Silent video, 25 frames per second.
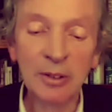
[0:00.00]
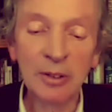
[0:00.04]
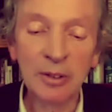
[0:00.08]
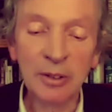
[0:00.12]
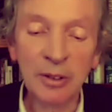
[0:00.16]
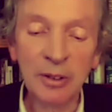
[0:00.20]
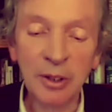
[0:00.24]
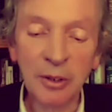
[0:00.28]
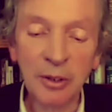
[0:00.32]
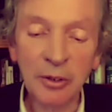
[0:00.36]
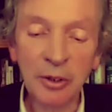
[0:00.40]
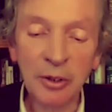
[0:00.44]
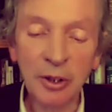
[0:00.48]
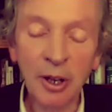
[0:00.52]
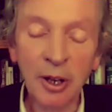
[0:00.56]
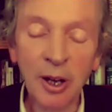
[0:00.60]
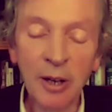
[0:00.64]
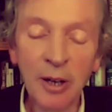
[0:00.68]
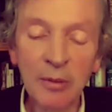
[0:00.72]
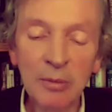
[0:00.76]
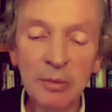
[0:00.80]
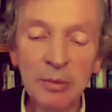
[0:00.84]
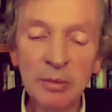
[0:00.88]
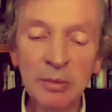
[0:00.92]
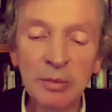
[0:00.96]
there's
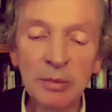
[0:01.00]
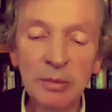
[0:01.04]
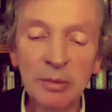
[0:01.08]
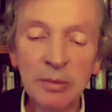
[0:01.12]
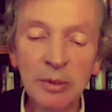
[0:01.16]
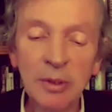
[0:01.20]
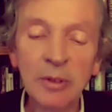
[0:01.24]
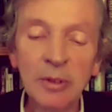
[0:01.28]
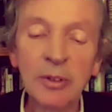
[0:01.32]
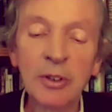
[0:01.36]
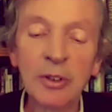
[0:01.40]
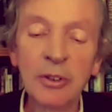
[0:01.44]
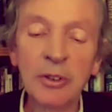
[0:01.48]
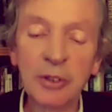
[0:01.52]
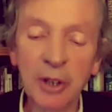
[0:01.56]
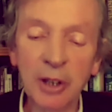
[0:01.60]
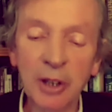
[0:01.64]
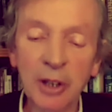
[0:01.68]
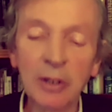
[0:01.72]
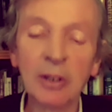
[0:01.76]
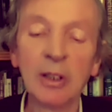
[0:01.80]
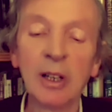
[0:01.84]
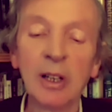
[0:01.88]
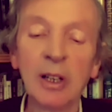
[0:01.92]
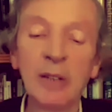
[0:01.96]
a
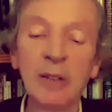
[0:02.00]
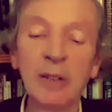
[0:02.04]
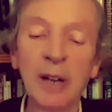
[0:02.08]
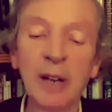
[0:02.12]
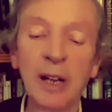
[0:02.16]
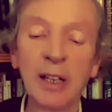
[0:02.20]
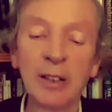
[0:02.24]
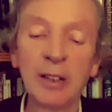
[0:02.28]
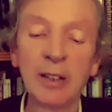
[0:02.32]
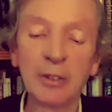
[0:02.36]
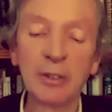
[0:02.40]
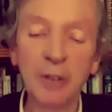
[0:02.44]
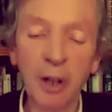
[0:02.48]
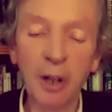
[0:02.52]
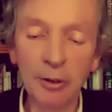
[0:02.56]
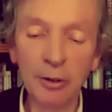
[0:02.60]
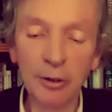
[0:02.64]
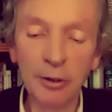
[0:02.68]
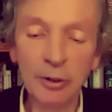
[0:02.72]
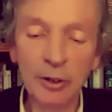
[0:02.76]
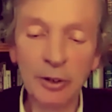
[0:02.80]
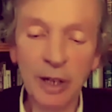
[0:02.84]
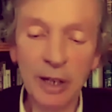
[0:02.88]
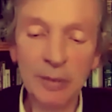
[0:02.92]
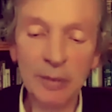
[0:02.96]
still a very
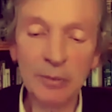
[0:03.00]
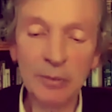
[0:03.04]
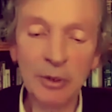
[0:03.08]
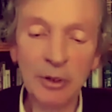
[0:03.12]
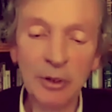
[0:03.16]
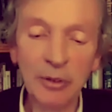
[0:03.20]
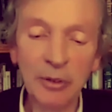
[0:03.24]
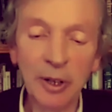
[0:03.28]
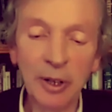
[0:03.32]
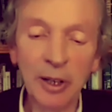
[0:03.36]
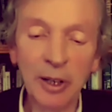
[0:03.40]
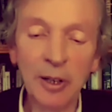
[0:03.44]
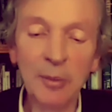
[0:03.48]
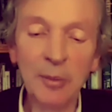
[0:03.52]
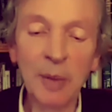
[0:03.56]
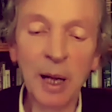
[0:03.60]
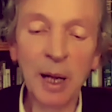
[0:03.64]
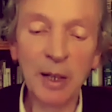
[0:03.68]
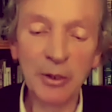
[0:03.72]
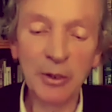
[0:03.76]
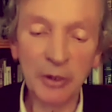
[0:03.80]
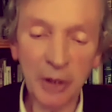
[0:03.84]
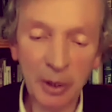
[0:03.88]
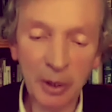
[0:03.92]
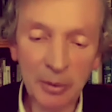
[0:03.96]
intolerant atmosphere
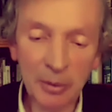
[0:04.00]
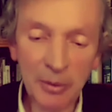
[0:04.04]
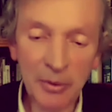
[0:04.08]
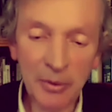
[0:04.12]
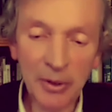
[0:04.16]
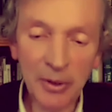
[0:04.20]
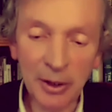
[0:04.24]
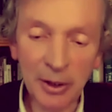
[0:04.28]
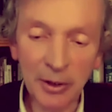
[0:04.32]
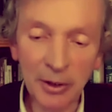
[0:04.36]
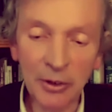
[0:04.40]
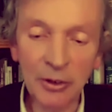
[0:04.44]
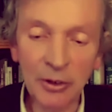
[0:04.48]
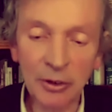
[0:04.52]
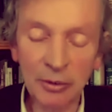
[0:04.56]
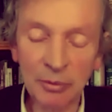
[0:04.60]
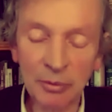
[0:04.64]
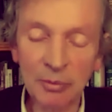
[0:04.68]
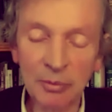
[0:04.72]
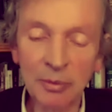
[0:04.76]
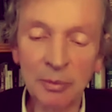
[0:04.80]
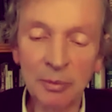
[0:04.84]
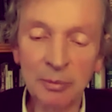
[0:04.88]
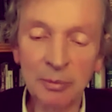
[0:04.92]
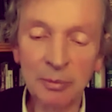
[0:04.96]
about some of these
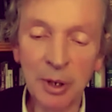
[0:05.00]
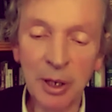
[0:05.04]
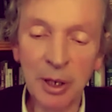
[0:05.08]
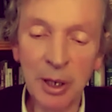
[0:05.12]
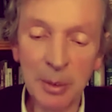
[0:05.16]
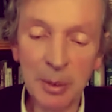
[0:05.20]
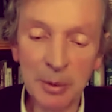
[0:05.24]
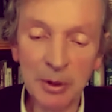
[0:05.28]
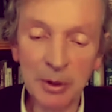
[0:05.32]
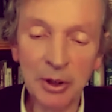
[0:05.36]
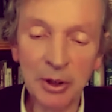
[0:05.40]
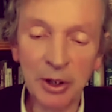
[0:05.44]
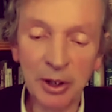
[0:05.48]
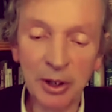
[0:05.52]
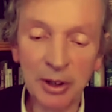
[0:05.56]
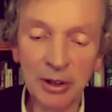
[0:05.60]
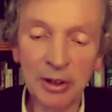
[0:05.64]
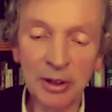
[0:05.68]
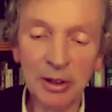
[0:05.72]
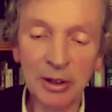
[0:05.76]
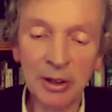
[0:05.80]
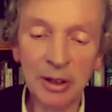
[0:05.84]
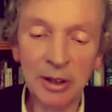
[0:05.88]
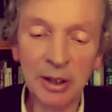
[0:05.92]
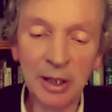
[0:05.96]
prohibited
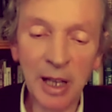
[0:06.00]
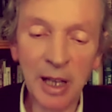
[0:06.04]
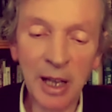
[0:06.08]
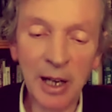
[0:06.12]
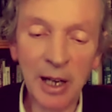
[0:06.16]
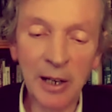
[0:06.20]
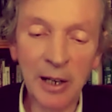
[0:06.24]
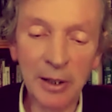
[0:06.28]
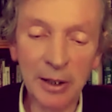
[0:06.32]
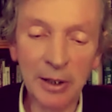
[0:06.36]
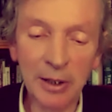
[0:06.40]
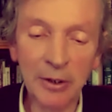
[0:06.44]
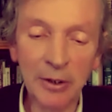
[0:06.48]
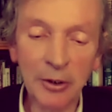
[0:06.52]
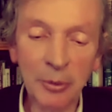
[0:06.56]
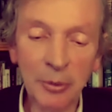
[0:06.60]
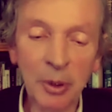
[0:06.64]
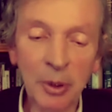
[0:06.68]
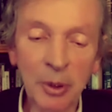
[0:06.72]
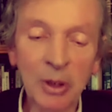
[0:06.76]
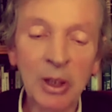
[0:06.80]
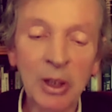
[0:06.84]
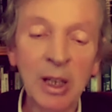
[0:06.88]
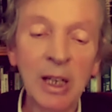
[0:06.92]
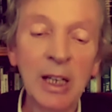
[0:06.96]
areas,
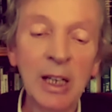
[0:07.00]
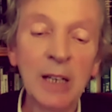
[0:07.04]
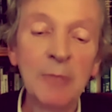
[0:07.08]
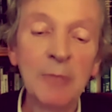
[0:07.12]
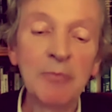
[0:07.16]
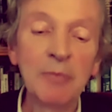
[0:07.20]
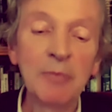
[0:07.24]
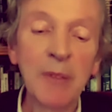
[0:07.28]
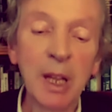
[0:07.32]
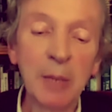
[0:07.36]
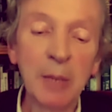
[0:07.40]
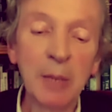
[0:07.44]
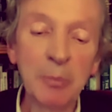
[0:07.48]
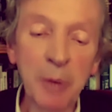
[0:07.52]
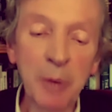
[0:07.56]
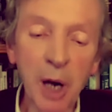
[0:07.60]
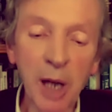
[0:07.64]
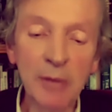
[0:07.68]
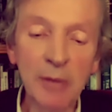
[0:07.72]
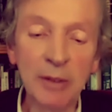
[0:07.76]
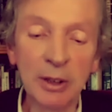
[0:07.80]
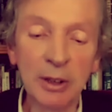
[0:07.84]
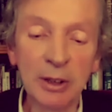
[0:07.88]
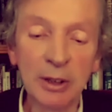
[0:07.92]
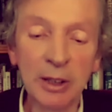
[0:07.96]
but
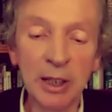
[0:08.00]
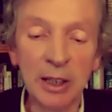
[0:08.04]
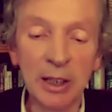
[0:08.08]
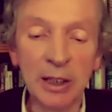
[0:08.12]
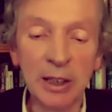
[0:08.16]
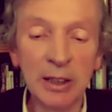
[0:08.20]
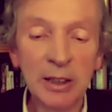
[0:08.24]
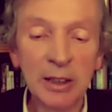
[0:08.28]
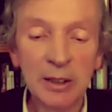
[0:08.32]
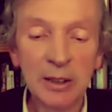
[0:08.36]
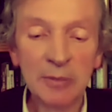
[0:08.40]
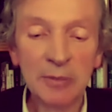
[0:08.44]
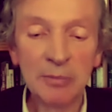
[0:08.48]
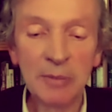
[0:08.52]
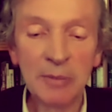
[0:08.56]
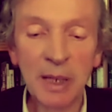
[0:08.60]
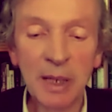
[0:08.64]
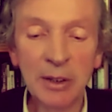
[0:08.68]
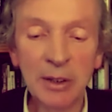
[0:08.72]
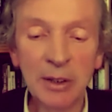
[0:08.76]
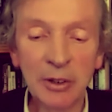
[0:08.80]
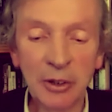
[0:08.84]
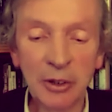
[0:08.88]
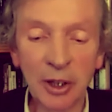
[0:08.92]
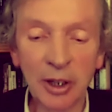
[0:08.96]
privately,
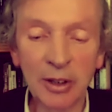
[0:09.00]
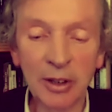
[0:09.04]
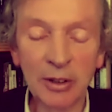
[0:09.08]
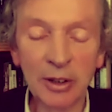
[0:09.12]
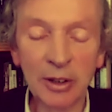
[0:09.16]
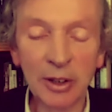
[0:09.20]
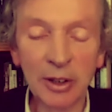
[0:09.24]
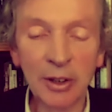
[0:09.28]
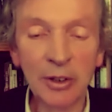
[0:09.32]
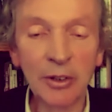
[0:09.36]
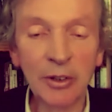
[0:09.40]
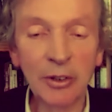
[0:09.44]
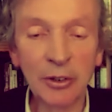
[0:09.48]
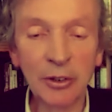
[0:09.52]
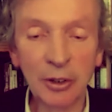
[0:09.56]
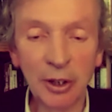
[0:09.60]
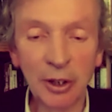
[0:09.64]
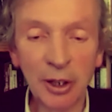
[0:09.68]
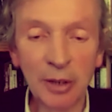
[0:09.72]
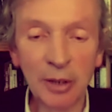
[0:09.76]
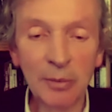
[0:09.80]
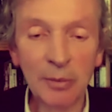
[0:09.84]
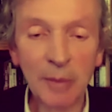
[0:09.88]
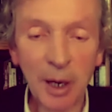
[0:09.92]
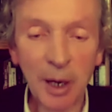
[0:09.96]
many scientists
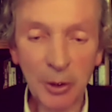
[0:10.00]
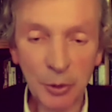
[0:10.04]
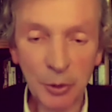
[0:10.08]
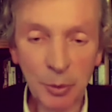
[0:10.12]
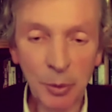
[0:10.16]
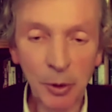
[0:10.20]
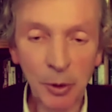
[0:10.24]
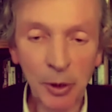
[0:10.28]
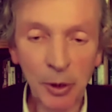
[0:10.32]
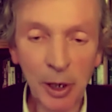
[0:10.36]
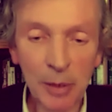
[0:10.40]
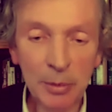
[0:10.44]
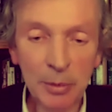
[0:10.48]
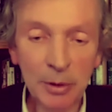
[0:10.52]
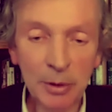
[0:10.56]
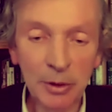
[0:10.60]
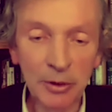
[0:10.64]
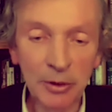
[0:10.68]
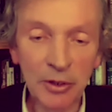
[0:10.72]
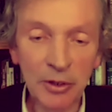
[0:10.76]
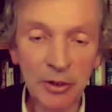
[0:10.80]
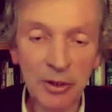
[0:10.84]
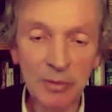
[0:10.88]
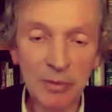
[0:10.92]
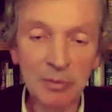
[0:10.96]
are much more open
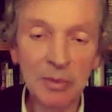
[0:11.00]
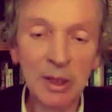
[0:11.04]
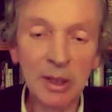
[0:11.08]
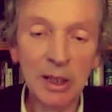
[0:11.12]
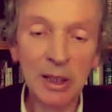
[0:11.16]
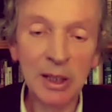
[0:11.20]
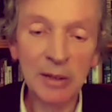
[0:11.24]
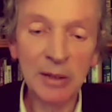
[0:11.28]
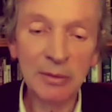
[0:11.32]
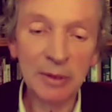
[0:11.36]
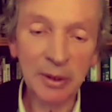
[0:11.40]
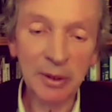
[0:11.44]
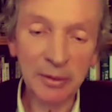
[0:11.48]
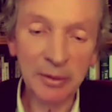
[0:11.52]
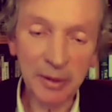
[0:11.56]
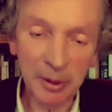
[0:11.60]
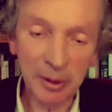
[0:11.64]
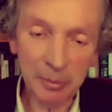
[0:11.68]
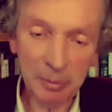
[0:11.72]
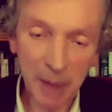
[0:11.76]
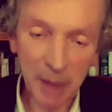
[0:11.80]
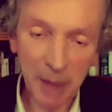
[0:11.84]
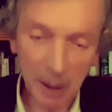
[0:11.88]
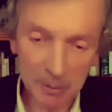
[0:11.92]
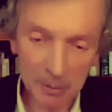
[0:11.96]
to them, even if in
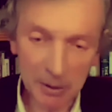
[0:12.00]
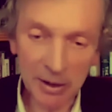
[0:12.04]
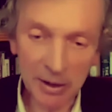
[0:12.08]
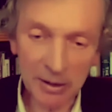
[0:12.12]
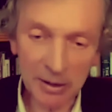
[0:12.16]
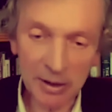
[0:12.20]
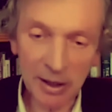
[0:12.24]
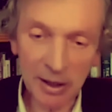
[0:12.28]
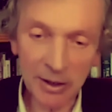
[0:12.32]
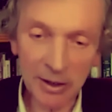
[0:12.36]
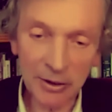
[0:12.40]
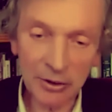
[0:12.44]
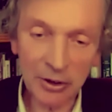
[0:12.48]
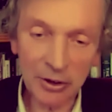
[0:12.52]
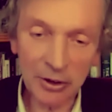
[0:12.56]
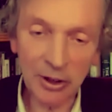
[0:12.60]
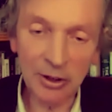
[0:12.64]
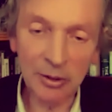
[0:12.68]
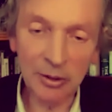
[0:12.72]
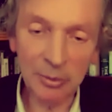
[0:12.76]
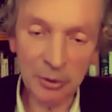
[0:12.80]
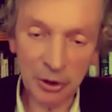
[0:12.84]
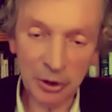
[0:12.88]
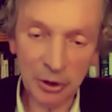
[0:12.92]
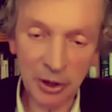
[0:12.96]
public they still
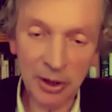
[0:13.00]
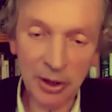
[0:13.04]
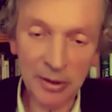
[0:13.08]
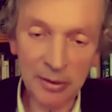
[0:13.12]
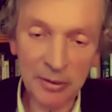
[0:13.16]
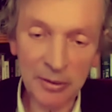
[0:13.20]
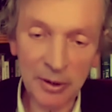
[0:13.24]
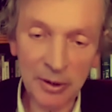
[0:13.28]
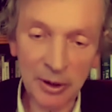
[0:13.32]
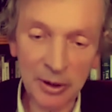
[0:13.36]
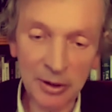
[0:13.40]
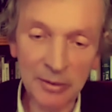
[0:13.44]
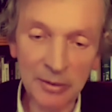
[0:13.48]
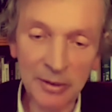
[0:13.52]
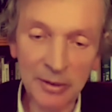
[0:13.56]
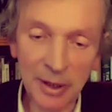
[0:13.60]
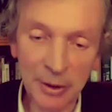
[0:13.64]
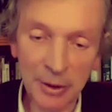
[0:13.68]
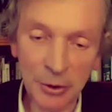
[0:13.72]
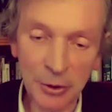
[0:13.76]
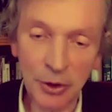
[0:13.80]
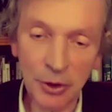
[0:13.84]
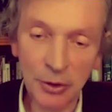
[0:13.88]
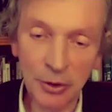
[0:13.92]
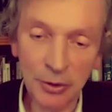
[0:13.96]
observe the
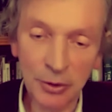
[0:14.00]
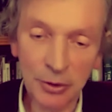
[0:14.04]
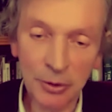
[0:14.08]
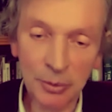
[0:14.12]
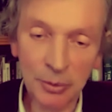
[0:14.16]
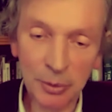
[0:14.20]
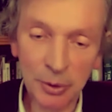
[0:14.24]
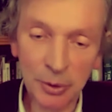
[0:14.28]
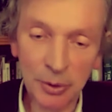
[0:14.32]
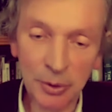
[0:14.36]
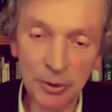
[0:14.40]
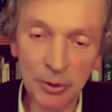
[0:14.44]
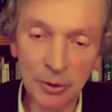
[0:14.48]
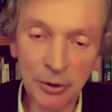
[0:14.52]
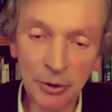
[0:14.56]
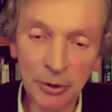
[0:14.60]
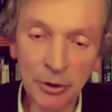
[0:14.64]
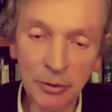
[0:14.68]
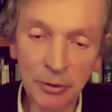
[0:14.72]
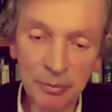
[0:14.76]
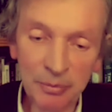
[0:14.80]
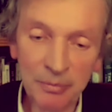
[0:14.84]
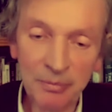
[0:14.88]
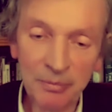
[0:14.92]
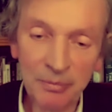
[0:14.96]
conventional taboos.
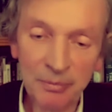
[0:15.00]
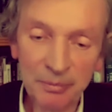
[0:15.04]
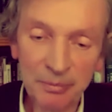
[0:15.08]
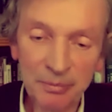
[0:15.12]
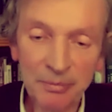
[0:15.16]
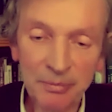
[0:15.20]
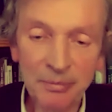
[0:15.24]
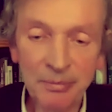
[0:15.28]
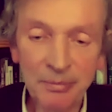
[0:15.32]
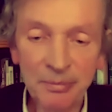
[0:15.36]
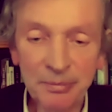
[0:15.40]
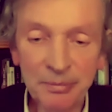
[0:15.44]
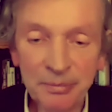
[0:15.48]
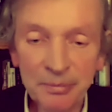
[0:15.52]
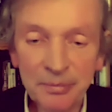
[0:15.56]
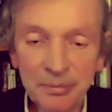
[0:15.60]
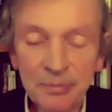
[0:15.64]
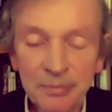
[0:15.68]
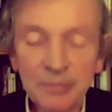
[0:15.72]
So